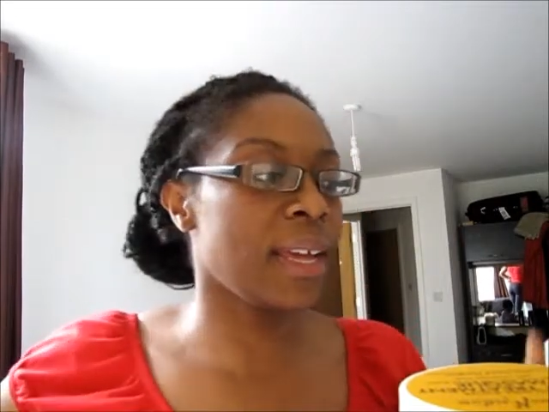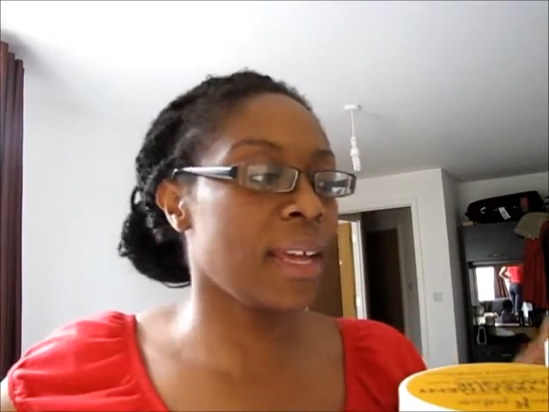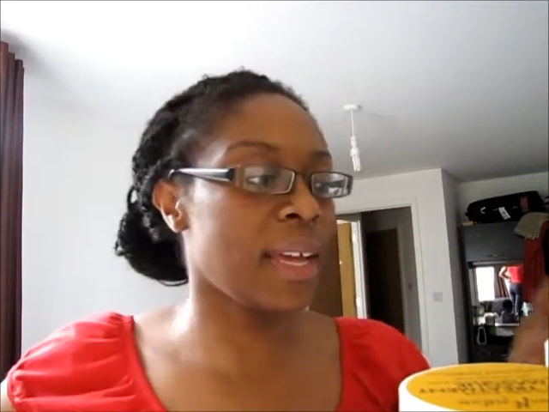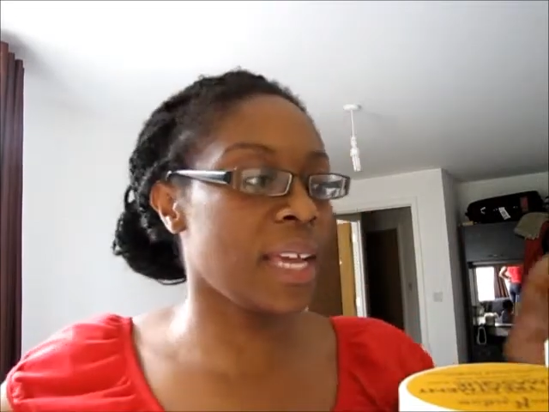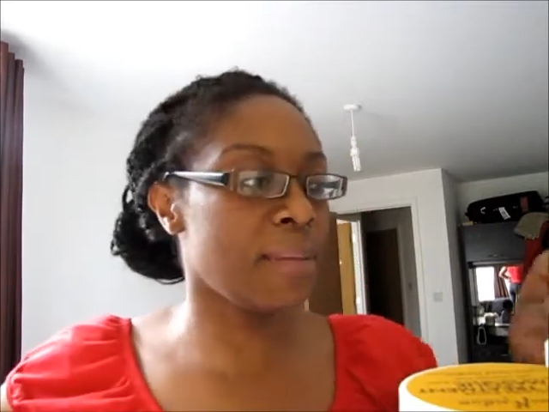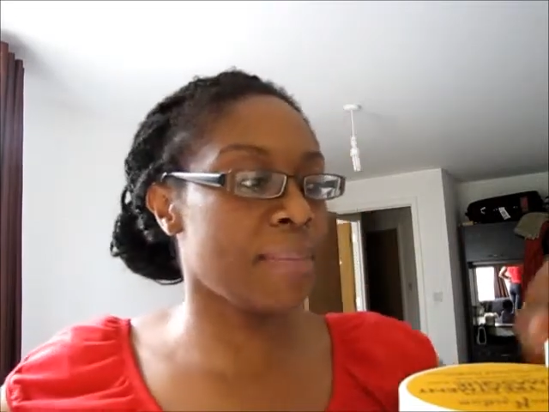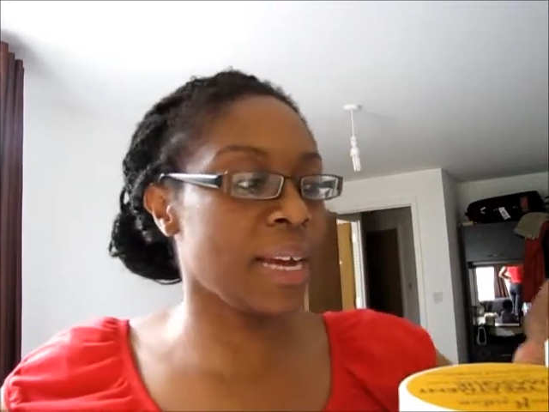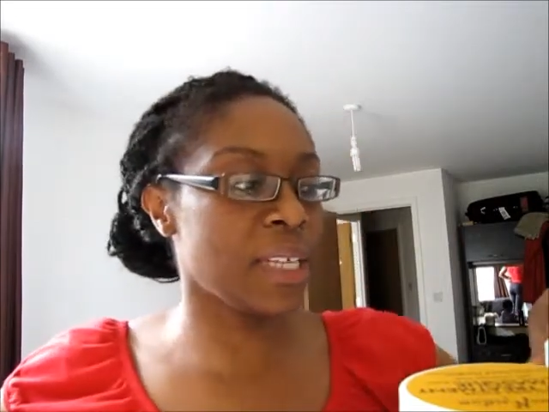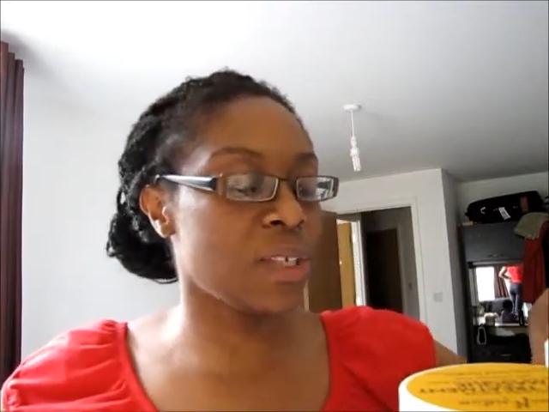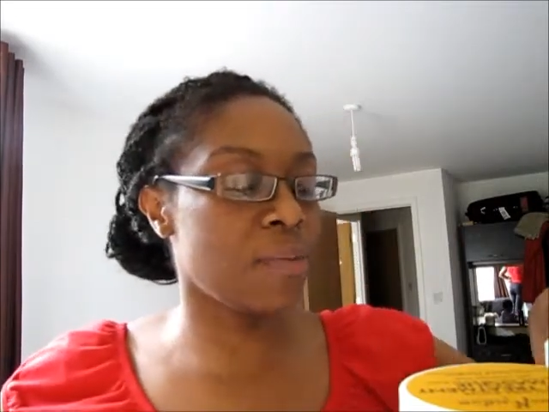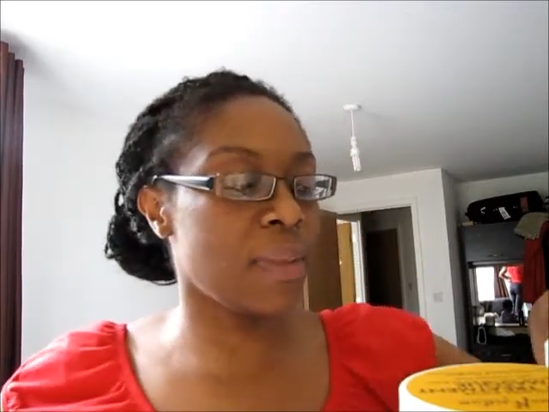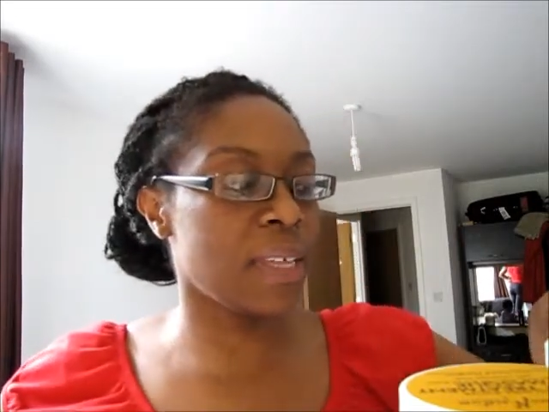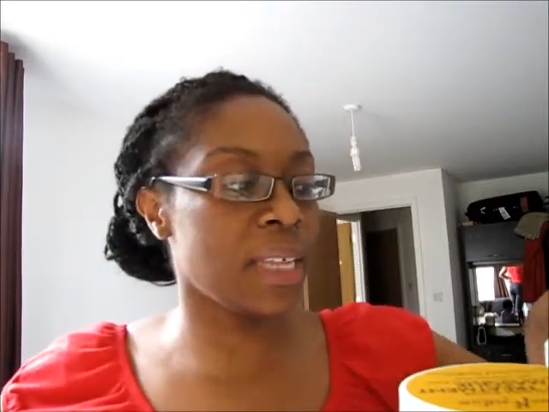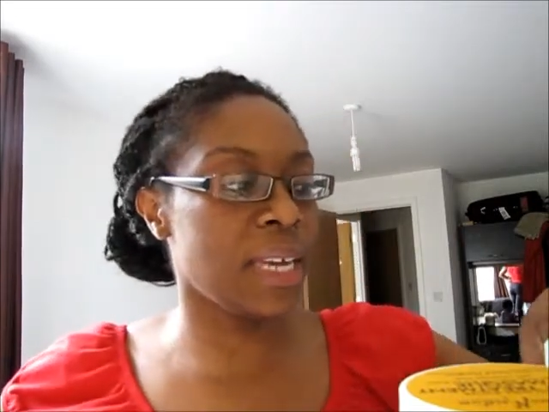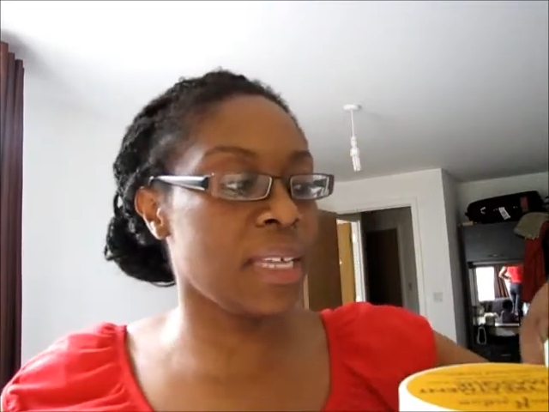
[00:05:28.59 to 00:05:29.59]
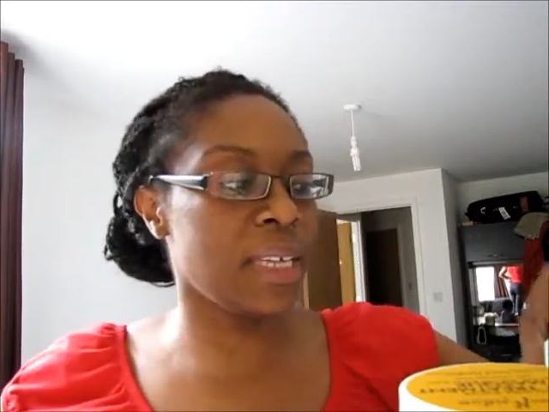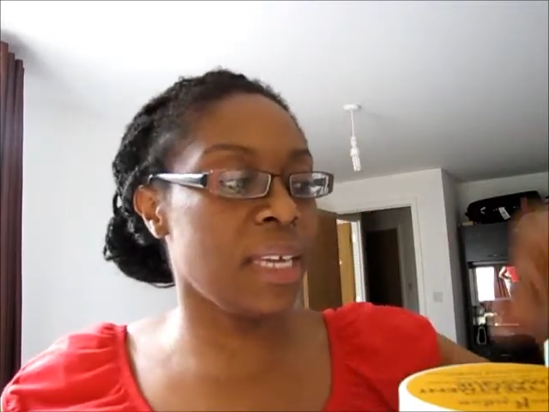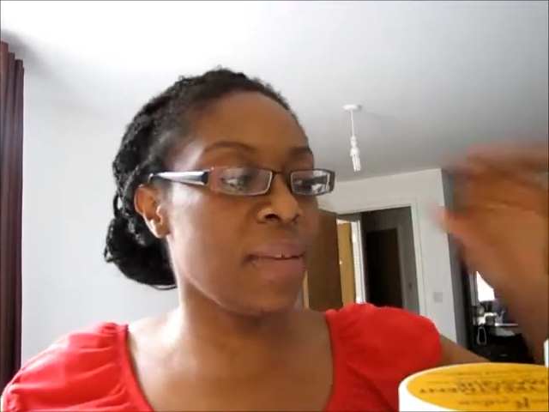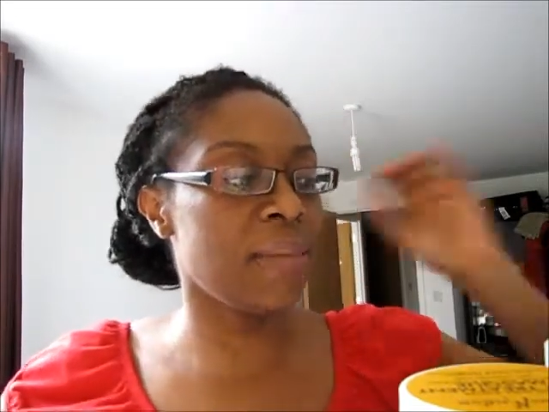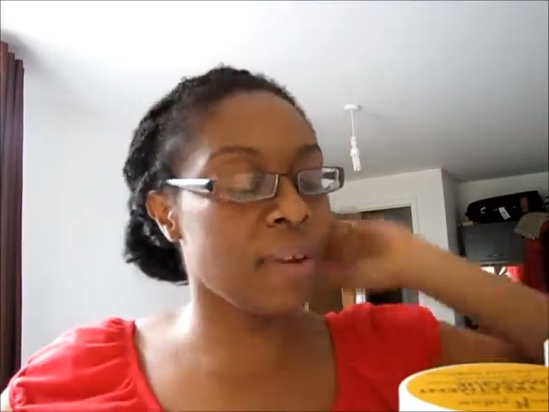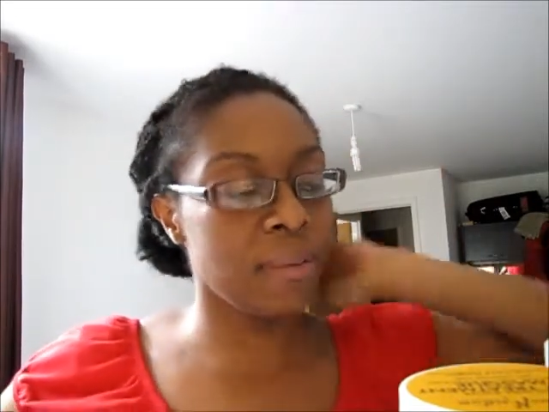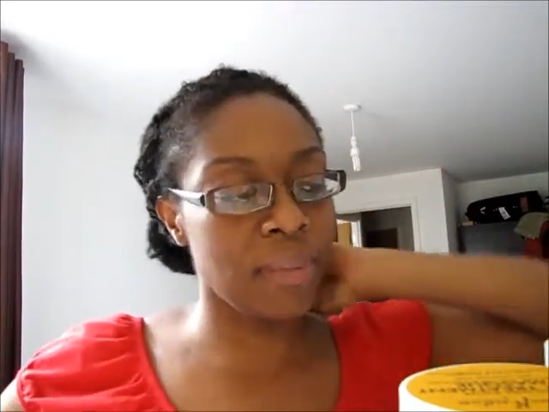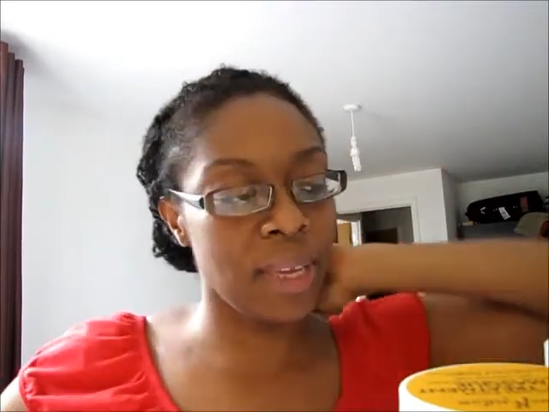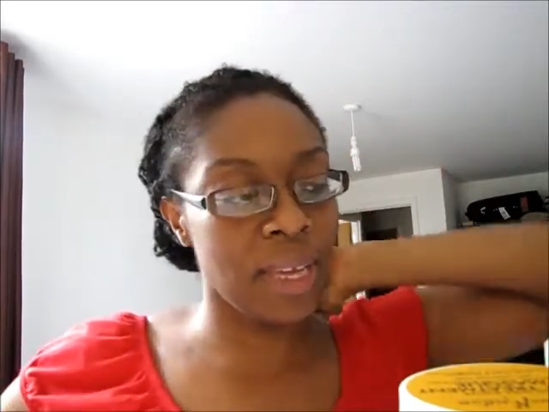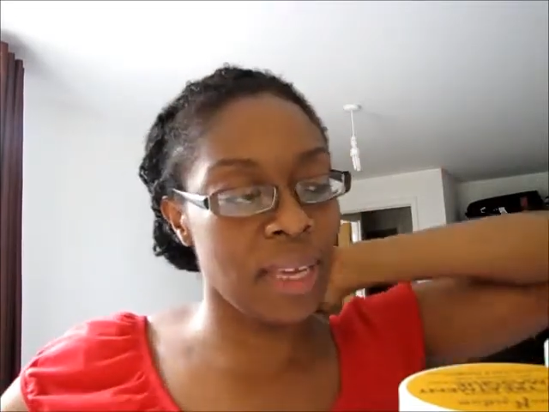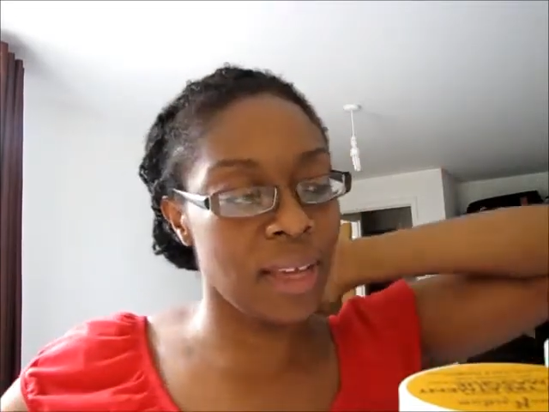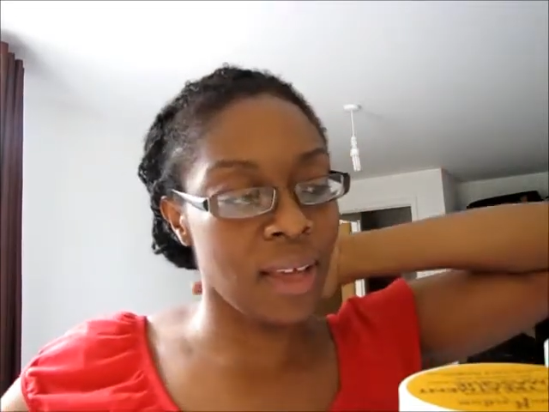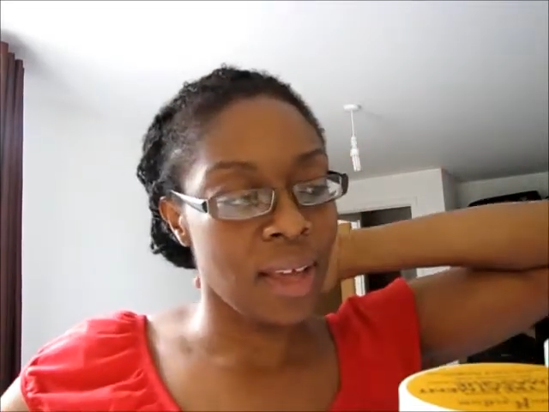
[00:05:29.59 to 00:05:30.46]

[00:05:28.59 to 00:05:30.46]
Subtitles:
get back to me. They email me